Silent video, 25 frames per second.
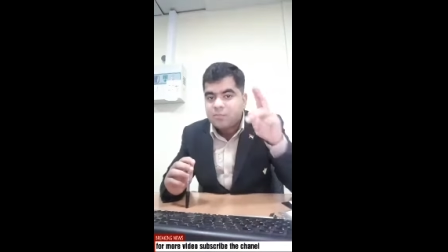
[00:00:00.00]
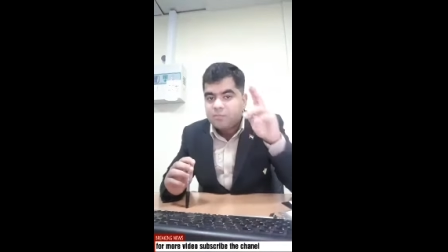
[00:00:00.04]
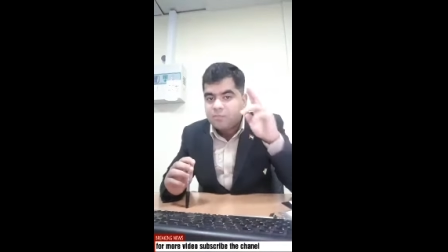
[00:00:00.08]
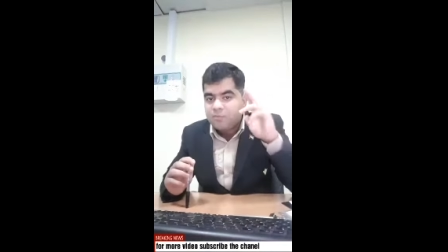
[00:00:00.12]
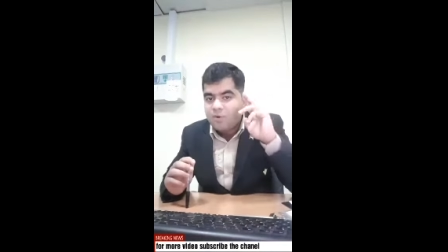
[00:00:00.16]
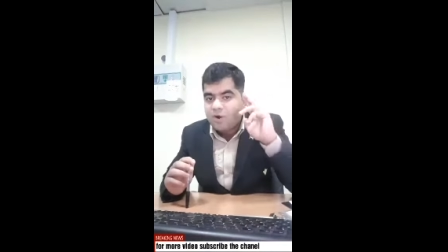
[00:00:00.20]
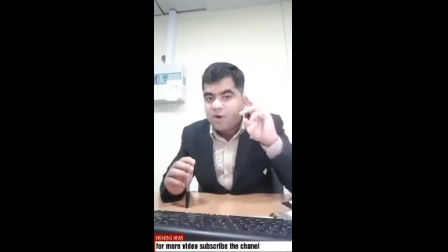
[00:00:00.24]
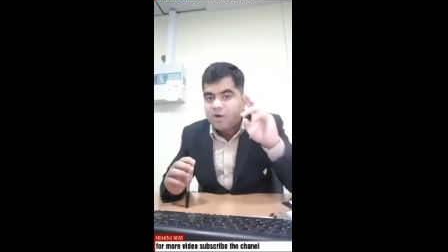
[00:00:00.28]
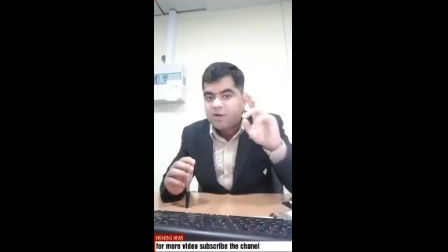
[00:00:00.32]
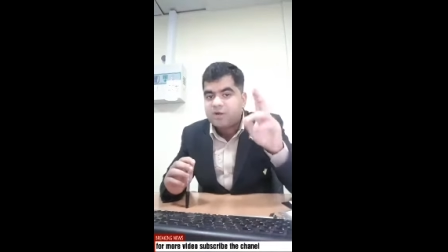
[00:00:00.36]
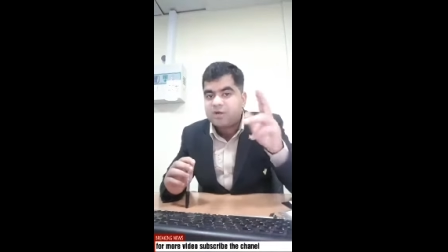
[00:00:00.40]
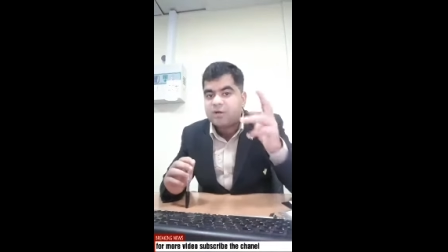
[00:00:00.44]

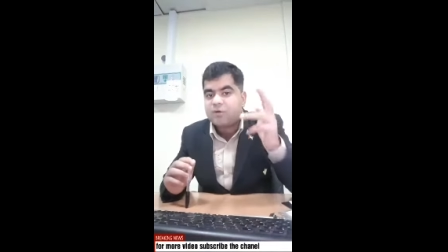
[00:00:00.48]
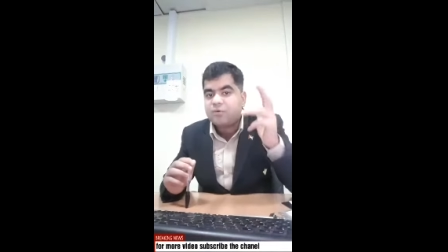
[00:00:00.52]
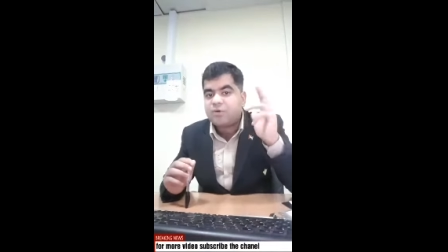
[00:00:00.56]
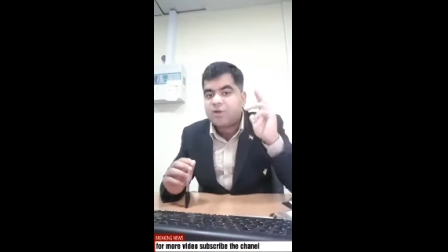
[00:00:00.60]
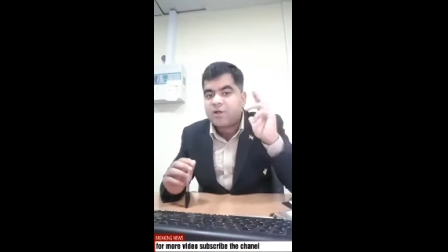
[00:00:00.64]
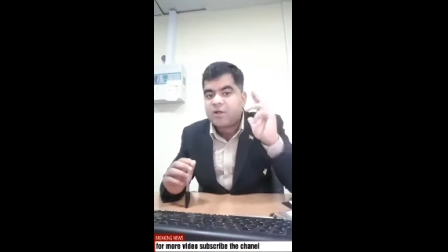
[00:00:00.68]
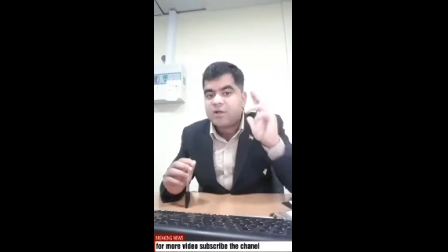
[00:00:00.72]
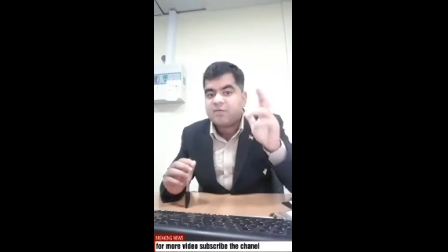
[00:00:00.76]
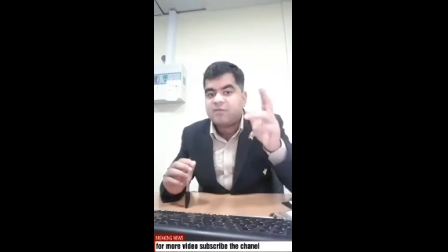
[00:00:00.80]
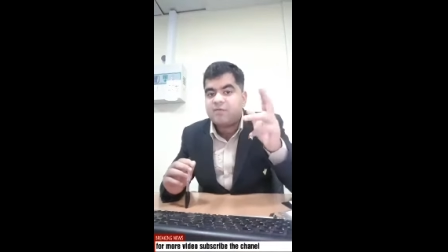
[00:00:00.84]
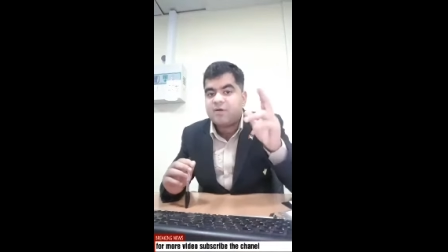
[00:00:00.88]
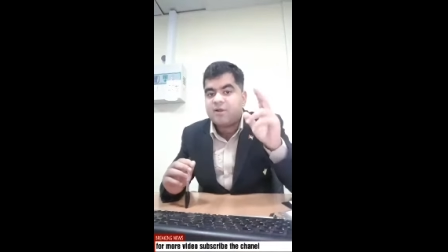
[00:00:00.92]
point out
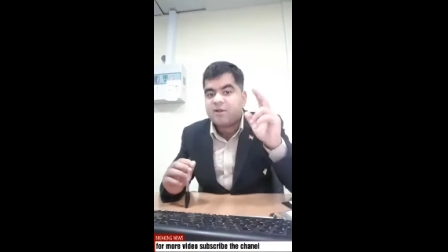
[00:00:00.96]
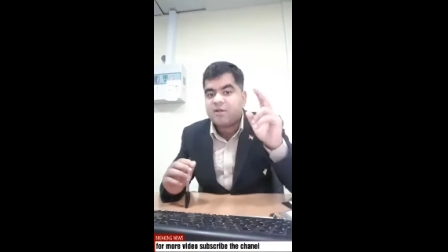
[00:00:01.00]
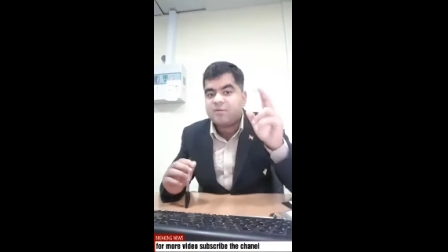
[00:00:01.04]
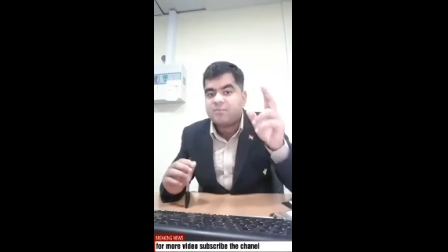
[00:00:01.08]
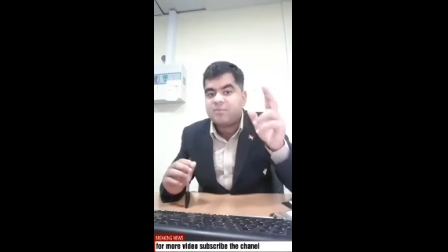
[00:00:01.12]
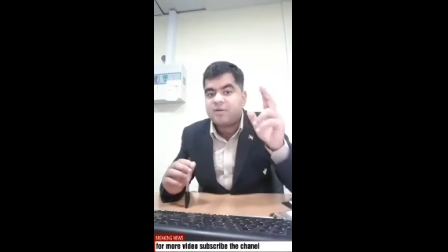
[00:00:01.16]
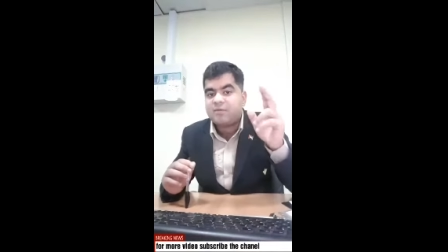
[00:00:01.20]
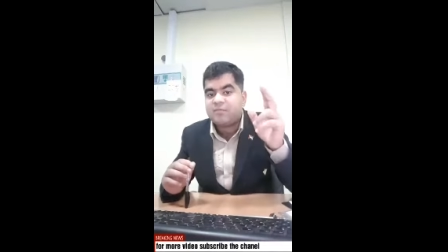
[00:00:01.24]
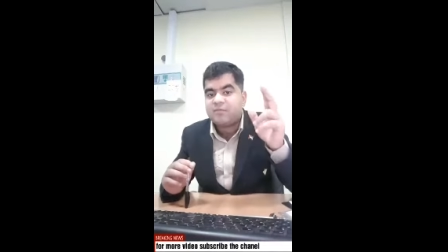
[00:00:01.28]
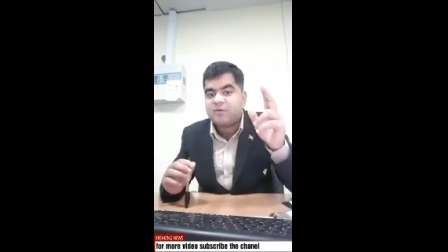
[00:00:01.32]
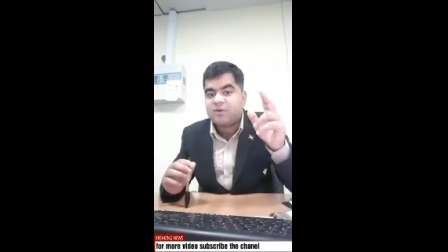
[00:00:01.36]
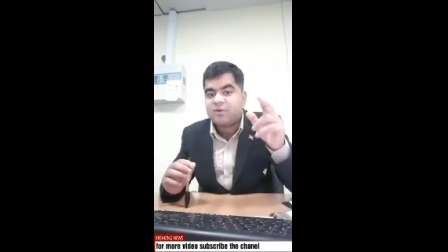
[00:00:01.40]
anyone in
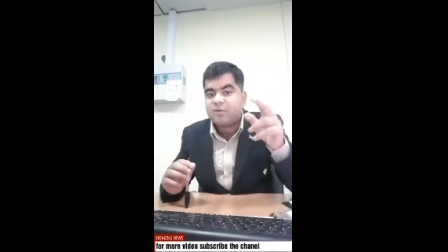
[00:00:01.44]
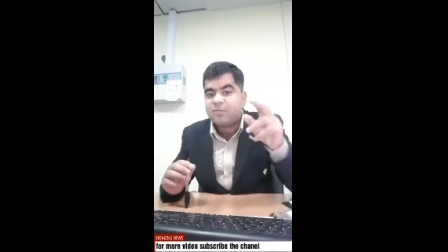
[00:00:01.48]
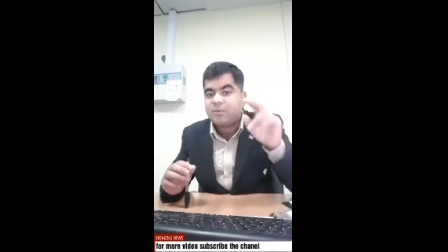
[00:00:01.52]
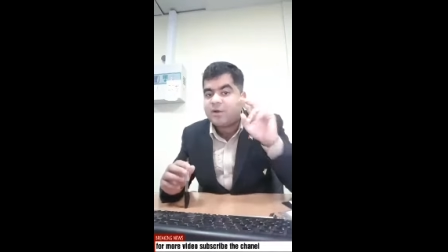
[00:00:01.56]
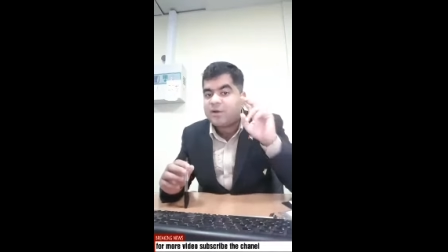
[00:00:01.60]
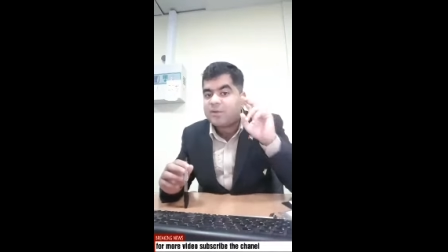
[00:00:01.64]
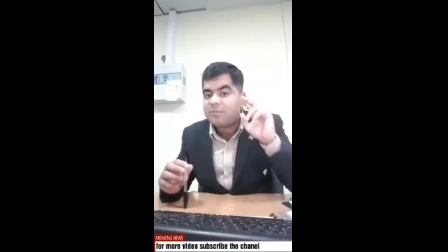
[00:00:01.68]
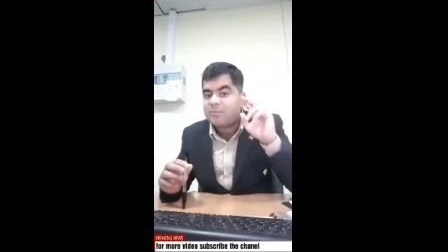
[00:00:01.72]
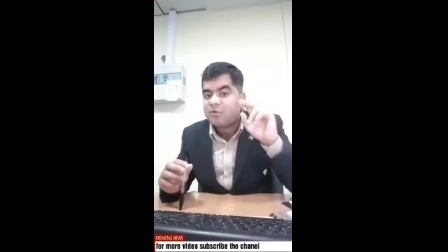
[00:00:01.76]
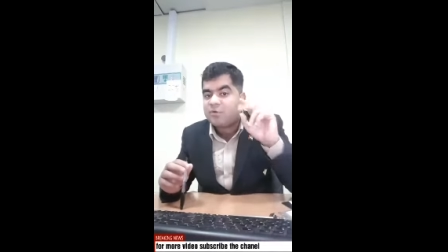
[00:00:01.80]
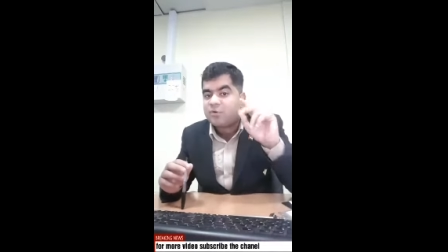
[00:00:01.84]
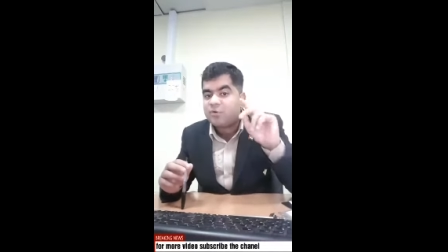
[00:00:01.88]
my video
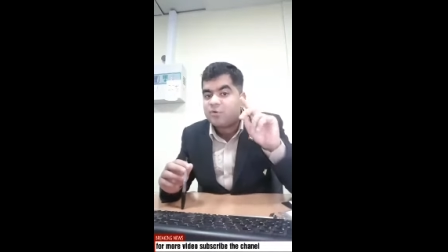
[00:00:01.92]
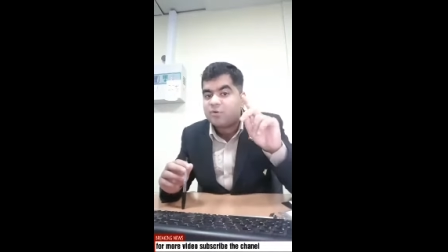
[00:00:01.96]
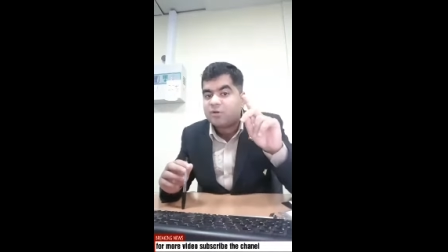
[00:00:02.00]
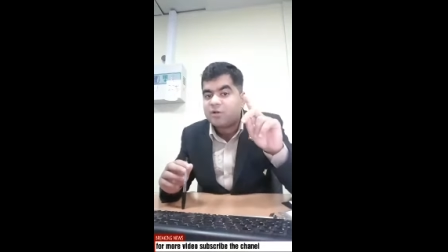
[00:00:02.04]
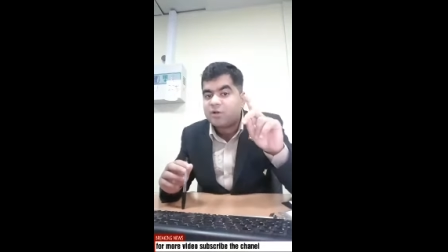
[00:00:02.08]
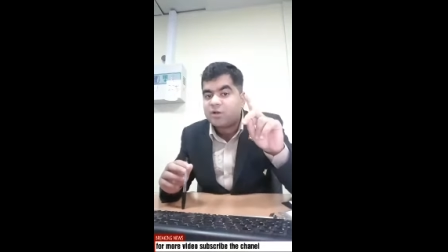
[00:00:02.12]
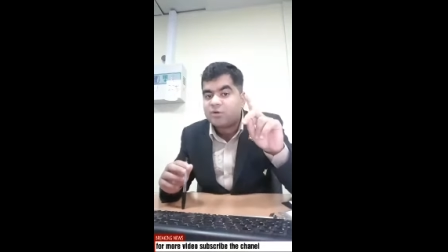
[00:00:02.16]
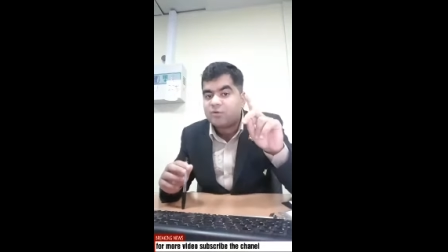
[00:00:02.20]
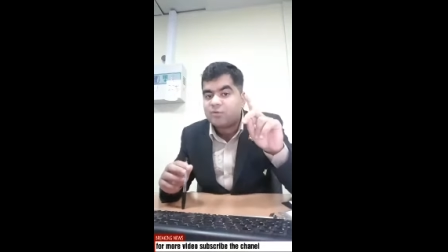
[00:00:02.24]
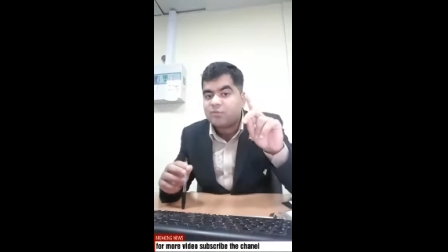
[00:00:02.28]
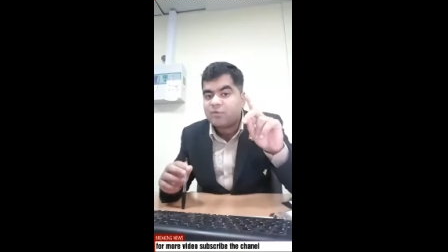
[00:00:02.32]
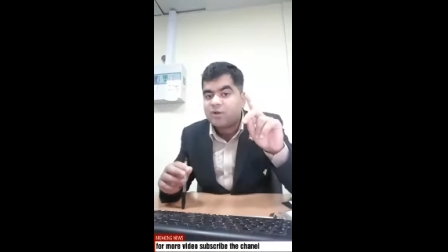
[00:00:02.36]
but i'm going to
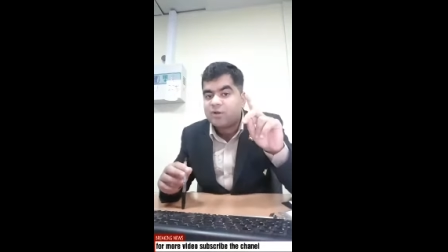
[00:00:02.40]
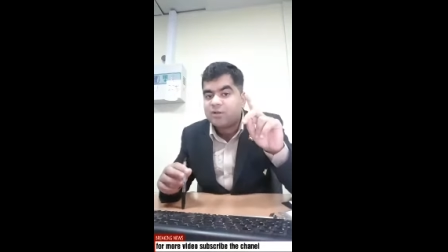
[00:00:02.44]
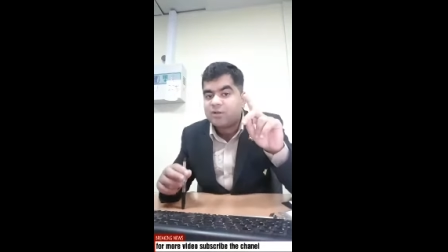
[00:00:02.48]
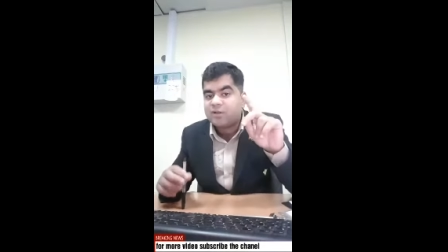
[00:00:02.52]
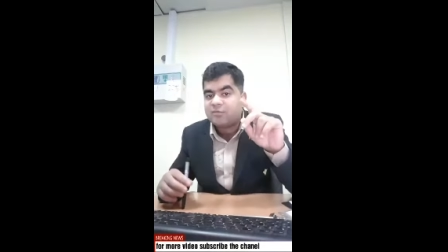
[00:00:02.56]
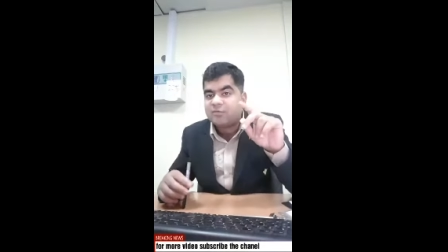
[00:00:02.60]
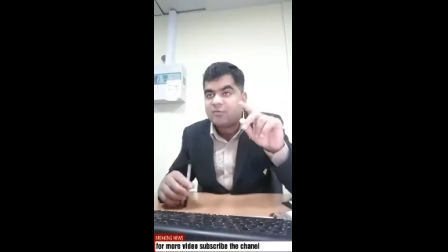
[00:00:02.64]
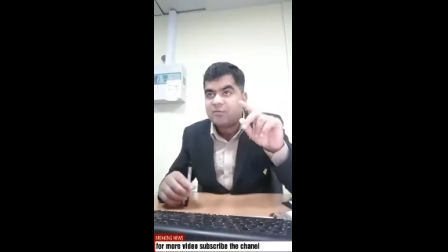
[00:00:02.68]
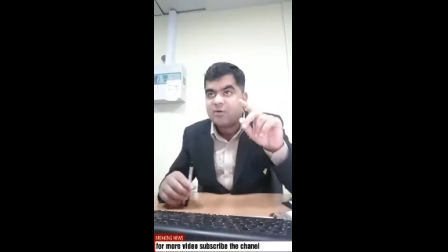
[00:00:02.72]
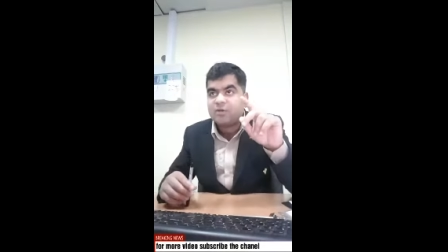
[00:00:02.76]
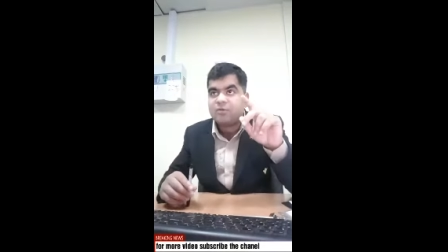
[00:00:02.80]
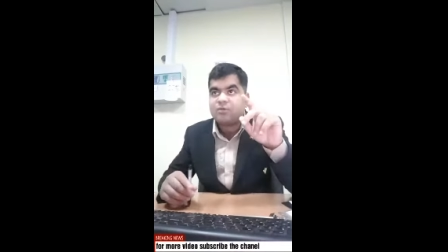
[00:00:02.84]
tell you one
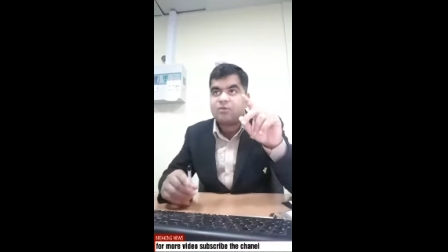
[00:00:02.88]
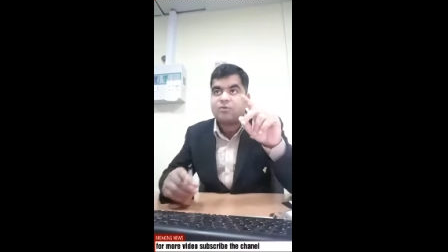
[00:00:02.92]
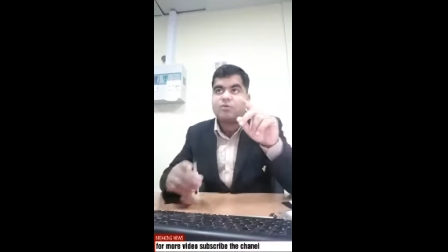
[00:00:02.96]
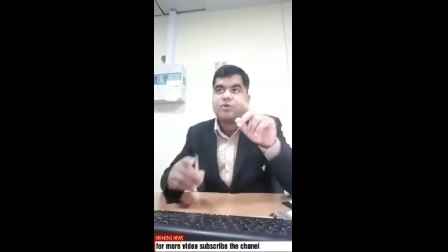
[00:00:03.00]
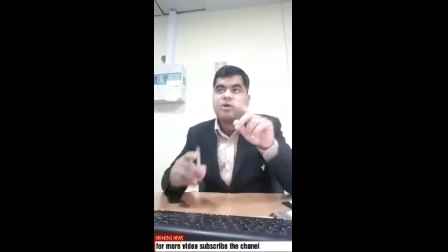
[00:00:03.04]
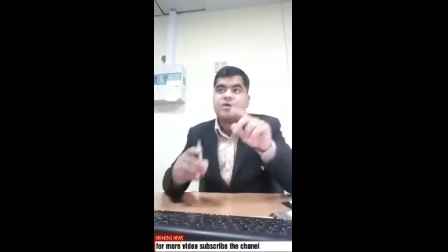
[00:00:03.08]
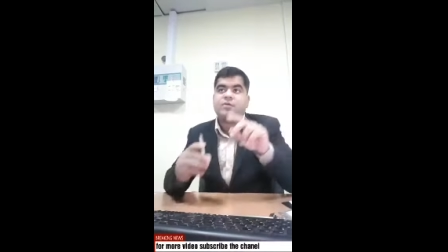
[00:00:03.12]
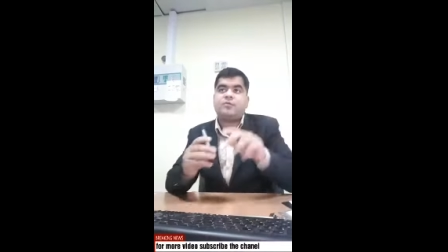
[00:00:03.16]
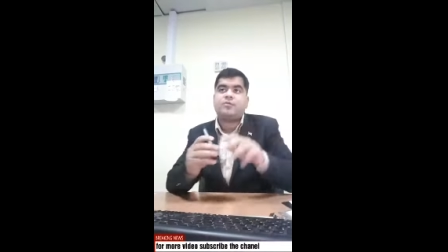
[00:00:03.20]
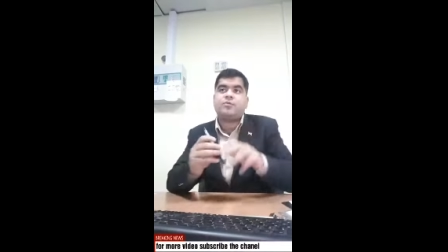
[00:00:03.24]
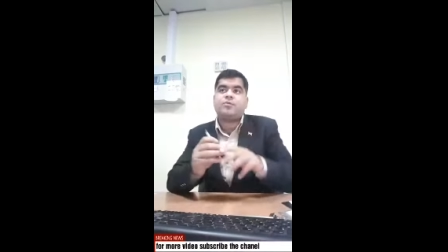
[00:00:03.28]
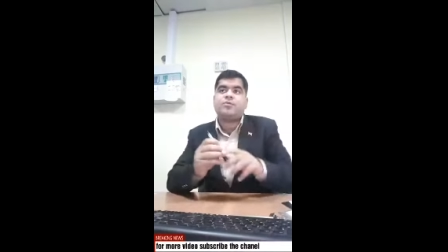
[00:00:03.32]
thing first you
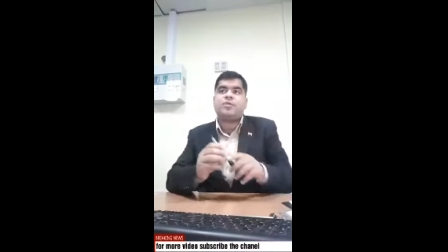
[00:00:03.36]
have